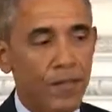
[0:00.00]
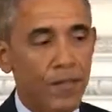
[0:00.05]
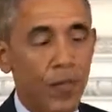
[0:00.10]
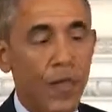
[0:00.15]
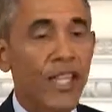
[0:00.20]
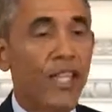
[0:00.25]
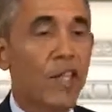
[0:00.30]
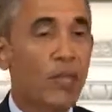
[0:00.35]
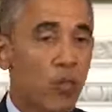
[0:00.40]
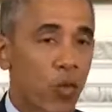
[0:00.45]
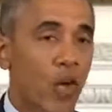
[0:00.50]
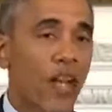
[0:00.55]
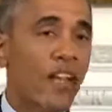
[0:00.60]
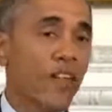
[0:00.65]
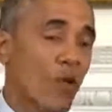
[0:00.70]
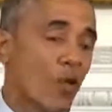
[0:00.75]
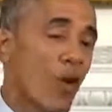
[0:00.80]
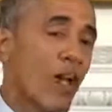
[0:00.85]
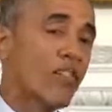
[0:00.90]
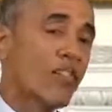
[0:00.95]
We can
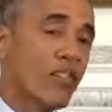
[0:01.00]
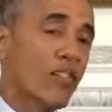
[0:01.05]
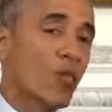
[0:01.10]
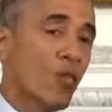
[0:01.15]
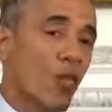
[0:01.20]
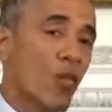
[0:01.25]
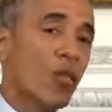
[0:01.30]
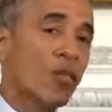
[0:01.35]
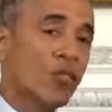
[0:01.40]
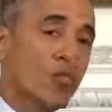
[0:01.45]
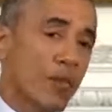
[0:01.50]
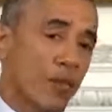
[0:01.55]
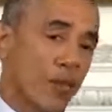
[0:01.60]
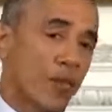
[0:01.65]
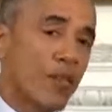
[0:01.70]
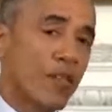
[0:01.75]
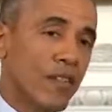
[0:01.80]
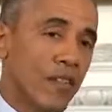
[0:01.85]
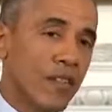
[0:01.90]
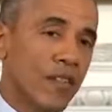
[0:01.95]
bring the rest of the world
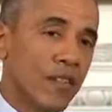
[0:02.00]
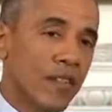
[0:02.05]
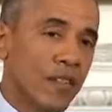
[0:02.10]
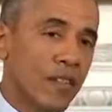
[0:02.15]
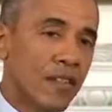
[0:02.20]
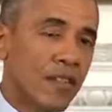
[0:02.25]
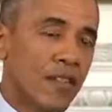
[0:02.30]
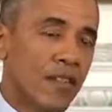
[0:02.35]
community